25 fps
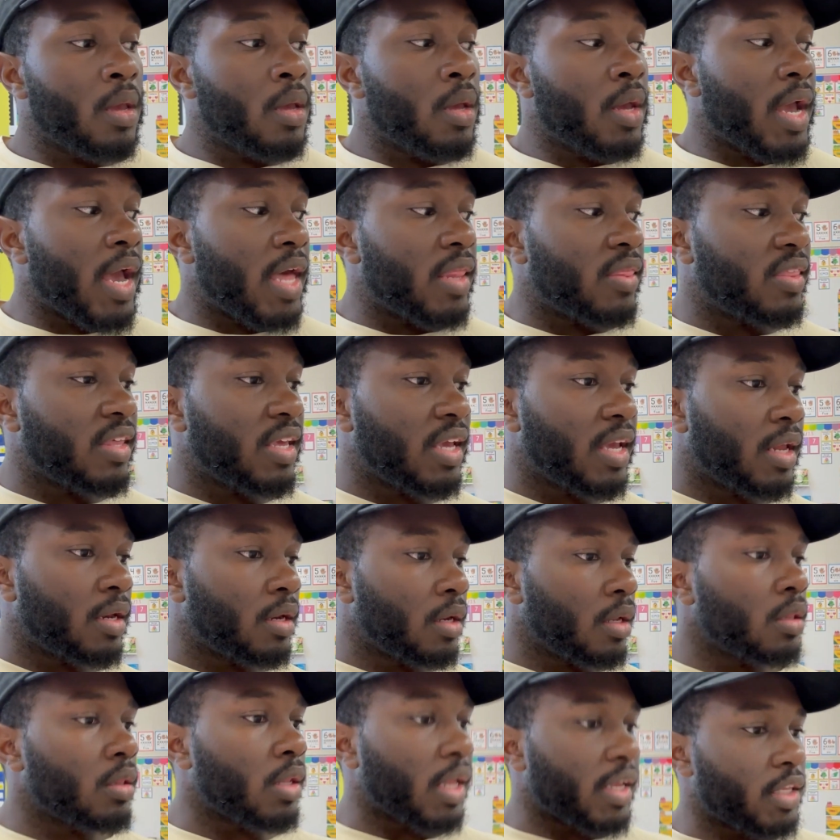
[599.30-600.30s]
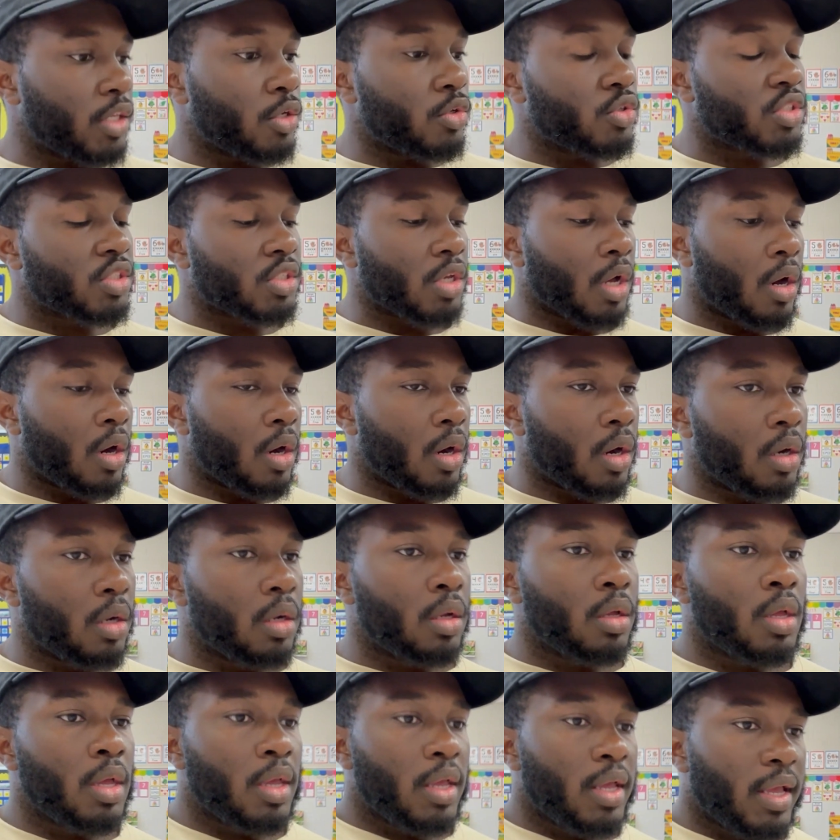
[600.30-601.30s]
And then, like you saw,
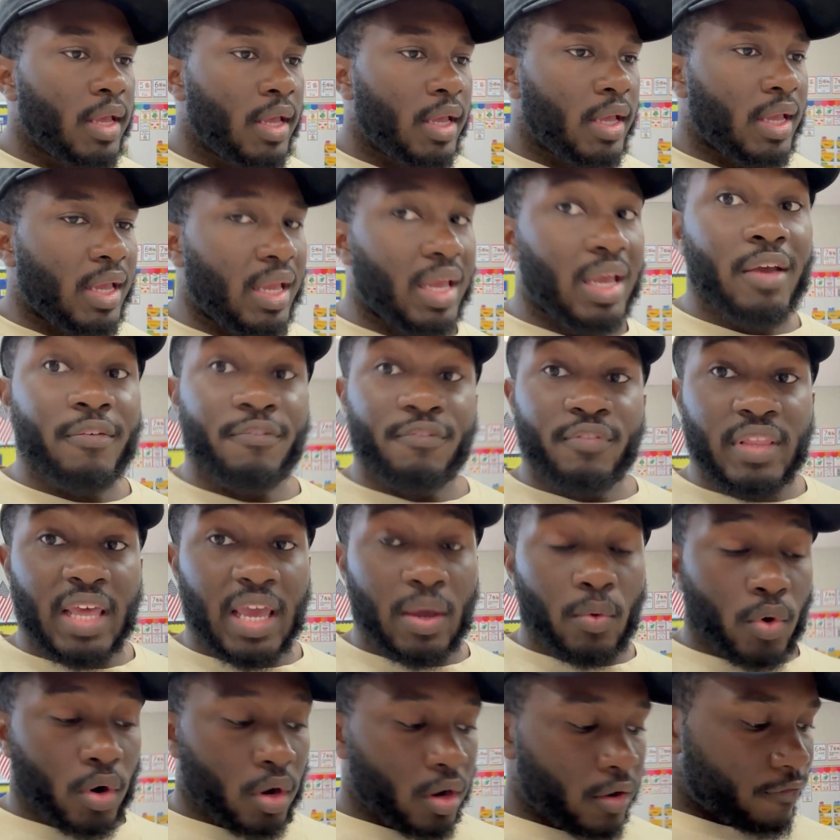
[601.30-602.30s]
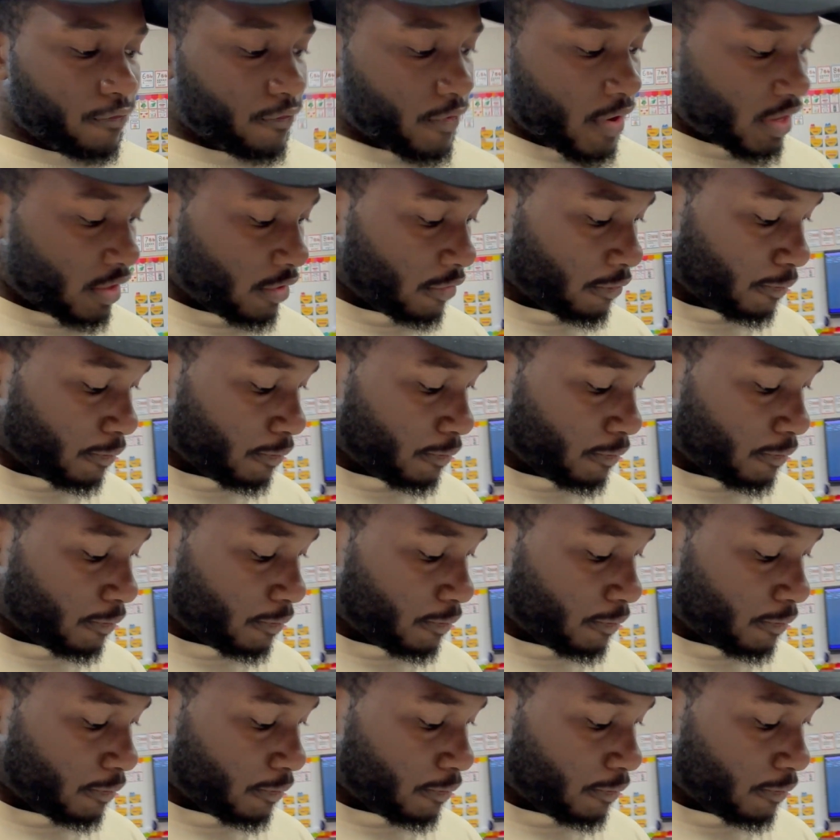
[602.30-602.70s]
if they were a friend of